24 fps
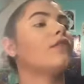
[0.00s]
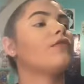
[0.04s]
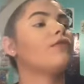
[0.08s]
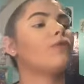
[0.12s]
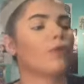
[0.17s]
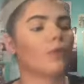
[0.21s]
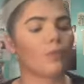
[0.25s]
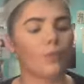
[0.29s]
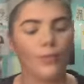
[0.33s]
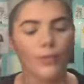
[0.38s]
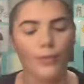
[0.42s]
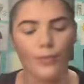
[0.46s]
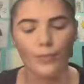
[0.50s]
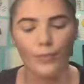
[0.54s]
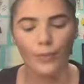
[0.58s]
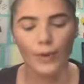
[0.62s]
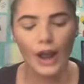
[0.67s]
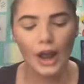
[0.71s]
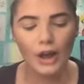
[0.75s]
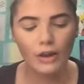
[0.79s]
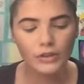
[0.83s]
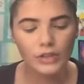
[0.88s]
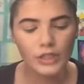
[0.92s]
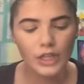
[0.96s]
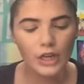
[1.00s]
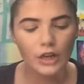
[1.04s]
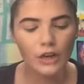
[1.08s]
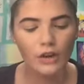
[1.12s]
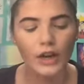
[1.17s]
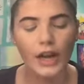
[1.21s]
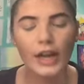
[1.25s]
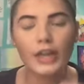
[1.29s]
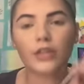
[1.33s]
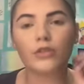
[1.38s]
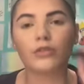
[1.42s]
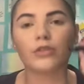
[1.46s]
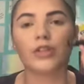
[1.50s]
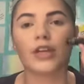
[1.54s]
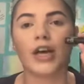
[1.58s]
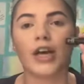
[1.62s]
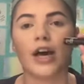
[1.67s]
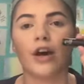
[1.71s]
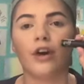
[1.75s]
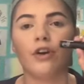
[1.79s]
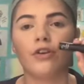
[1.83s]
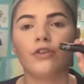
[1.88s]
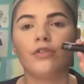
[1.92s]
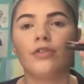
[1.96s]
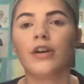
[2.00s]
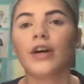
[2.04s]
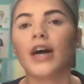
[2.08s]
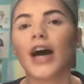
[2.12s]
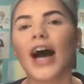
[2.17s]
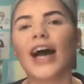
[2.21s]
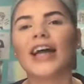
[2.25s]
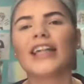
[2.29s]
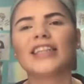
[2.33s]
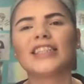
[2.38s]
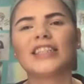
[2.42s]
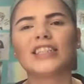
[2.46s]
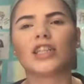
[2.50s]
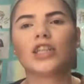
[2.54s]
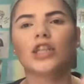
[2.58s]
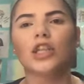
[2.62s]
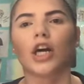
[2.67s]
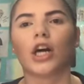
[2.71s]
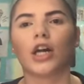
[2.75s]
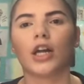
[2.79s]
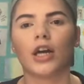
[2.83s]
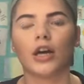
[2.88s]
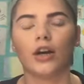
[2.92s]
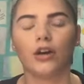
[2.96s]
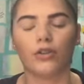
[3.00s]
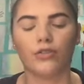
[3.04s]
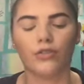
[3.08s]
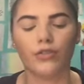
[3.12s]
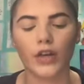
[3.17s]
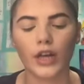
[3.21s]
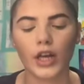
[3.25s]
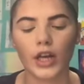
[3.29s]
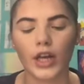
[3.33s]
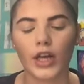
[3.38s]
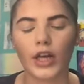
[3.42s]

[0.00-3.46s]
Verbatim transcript: for brow gel I use e.l.f. and this is a lot of e.l.f.